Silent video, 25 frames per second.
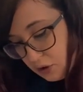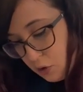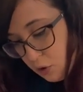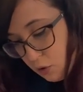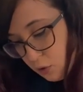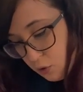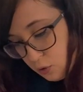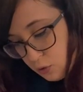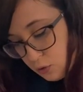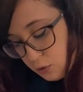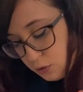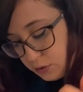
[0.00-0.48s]
like
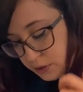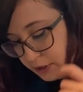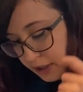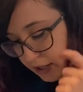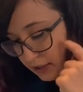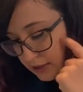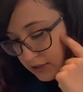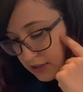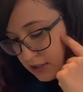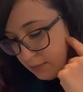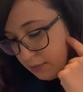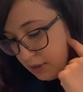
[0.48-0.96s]
whole
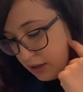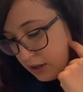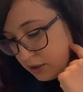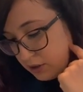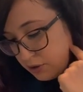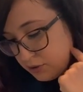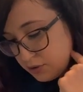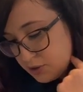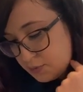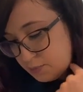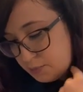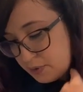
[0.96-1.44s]
canned
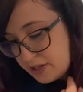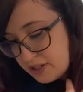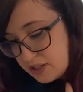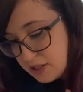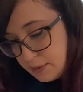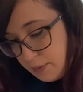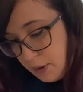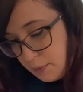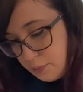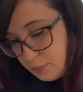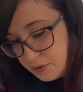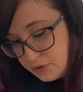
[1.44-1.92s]
tomatoes, break
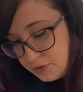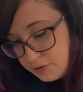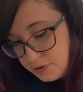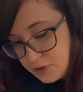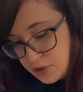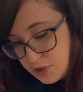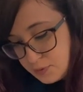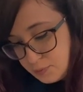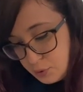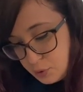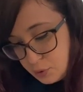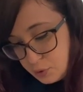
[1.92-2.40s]
them up with
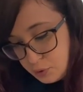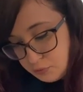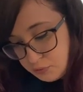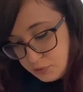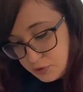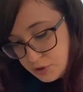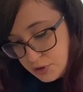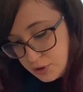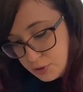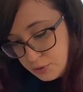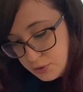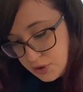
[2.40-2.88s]
your spoon,
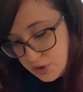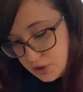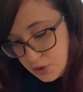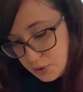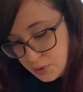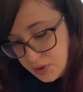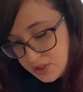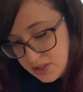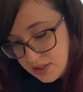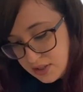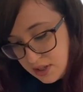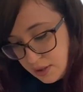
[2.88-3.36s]
reduce
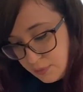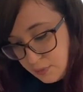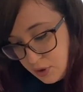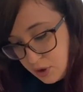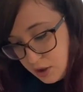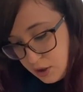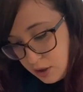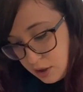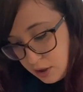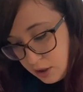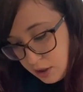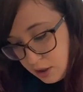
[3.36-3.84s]
to a
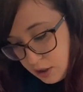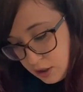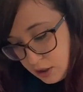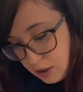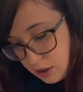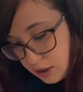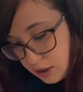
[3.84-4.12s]
simmer.